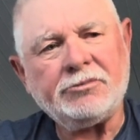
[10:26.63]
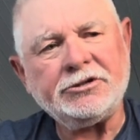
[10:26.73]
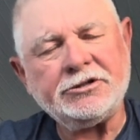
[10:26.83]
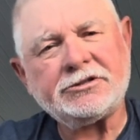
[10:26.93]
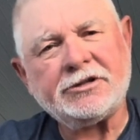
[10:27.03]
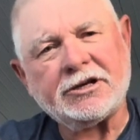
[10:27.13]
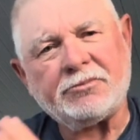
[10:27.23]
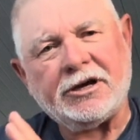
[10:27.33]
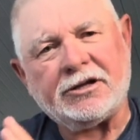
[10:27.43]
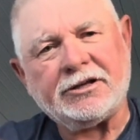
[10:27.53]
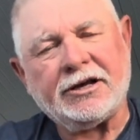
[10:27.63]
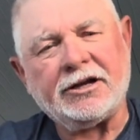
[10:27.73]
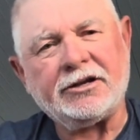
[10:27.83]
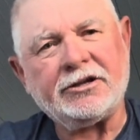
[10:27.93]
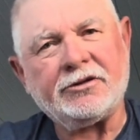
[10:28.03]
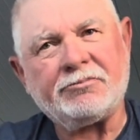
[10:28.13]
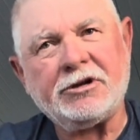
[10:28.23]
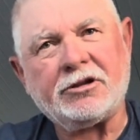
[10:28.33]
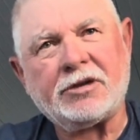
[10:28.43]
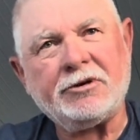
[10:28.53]
just think about that. I know a
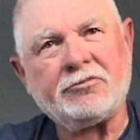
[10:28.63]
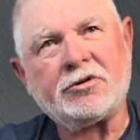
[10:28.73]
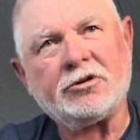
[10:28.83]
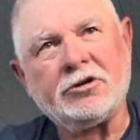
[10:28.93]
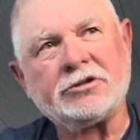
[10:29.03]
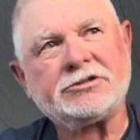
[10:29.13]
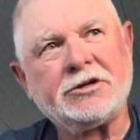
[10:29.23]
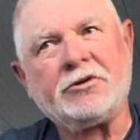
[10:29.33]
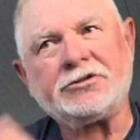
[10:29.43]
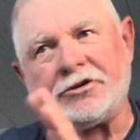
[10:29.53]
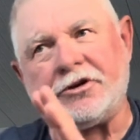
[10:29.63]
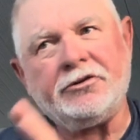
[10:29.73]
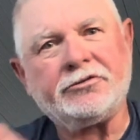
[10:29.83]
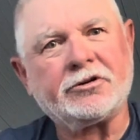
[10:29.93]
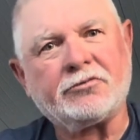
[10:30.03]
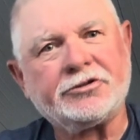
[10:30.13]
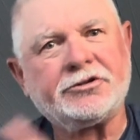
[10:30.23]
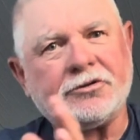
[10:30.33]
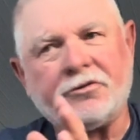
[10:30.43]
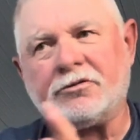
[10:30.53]
lot of people want to look and see what you're using or what you're
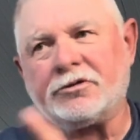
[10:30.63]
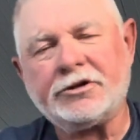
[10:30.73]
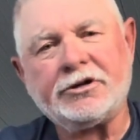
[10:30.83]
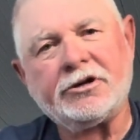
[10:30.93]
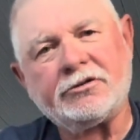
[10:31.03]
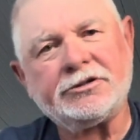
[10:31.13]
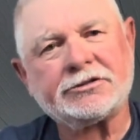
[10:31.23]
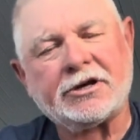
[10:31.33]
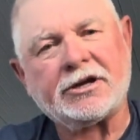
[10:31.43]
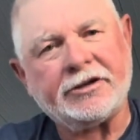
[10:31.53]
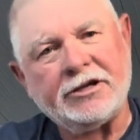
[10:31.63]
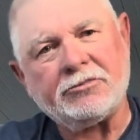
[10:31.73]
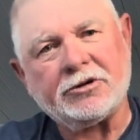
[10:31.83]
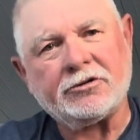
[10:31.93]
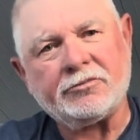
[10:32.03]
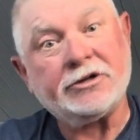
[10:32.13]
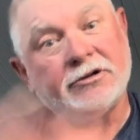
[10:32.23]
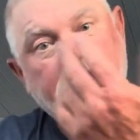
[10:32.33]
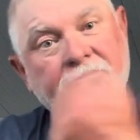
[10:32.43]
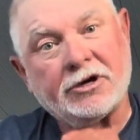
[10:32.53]
doing, or just kind of nibbing a little bit, and
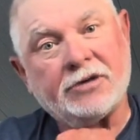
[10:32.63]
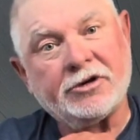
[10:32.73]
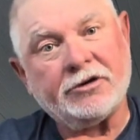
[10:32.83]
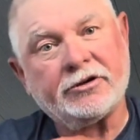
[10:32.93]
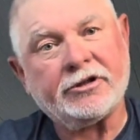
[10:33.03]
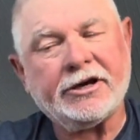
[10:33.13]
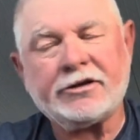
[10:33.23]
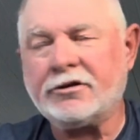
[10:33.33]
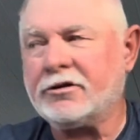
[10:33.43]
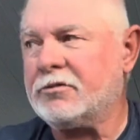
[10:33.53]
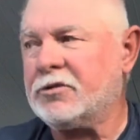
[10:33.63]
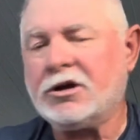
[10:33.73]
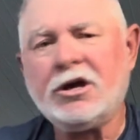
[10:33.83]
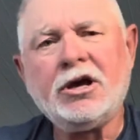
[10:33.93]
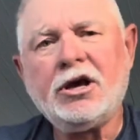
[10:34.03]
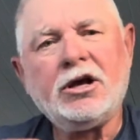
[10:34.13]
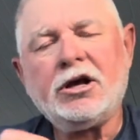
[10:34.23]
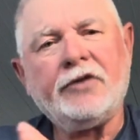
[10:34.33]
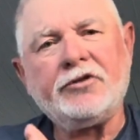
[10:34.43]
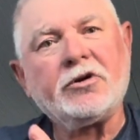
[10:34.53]
I'm guilty of that too. But
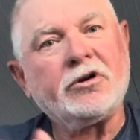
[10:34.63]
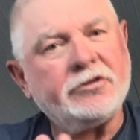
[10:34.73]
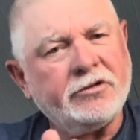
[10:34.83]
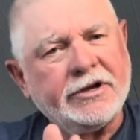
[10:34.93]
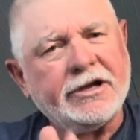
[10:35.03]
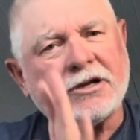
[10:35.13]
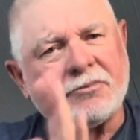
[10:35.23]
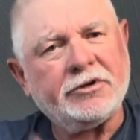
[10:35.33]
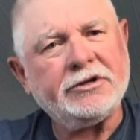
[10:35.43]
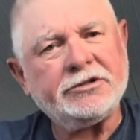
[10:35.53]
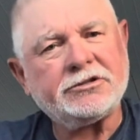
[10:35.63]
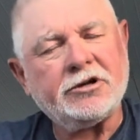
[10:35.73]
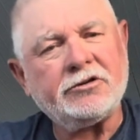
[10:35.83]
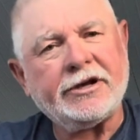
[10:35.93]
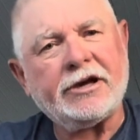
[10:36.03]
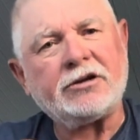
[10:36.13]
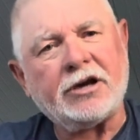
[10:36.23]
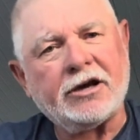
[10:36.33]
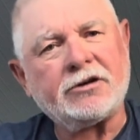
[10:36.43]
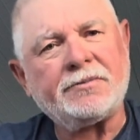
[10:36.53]
if you're going to do that, completely slow down,
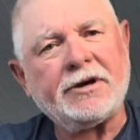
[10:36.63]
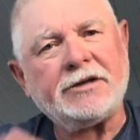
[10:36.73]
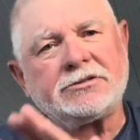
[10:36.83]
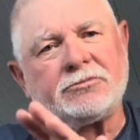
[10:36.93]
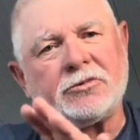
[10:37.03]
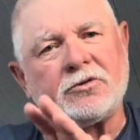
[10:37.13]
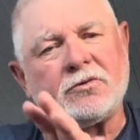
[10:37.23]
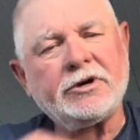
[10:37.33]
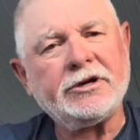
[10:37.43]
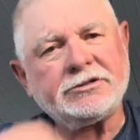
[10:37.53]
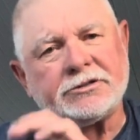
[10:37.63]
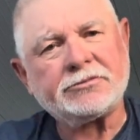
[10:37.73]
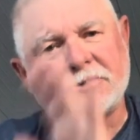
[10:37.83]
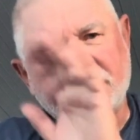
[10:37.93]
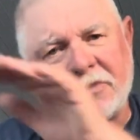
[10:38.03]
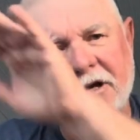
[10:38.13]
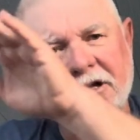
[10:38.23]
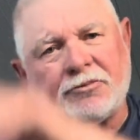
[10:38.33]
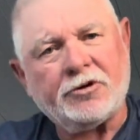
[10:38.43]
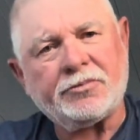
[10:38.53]
idle past them a little ways, and get back
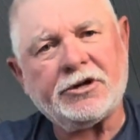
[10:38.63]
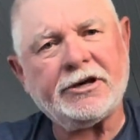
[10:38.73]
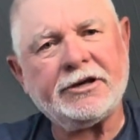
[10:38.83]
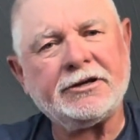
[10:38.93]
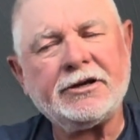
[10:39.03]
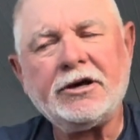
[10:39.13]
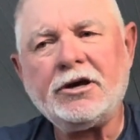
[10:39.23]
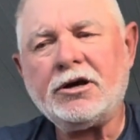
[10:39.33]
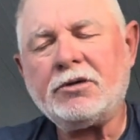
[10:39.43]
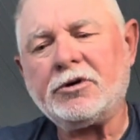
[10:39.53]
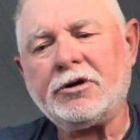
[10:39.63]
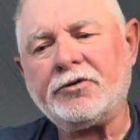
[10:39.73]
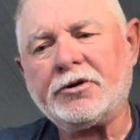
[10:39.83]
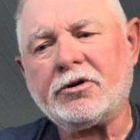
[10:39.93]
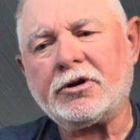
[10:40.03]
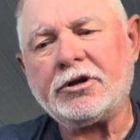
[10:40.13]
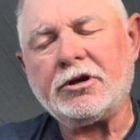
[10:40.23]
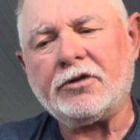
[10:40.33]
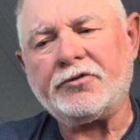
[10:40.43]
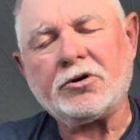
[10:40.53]
up on plane. But if you're going,
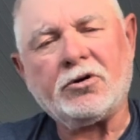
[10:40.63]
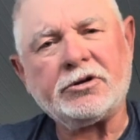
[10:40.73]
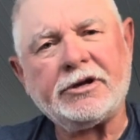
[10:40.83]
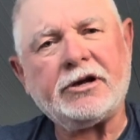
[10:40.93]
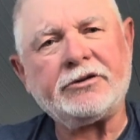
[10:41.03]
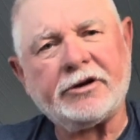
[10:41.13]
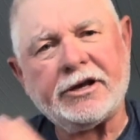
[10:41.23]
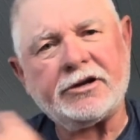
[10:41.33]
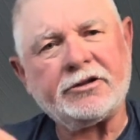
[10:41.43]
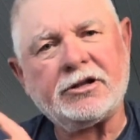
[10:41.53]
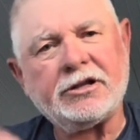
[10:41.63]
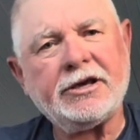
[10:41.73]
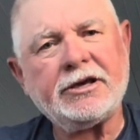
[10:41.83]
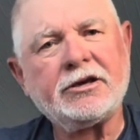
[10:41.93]
if you're going down, you're headed to the lake,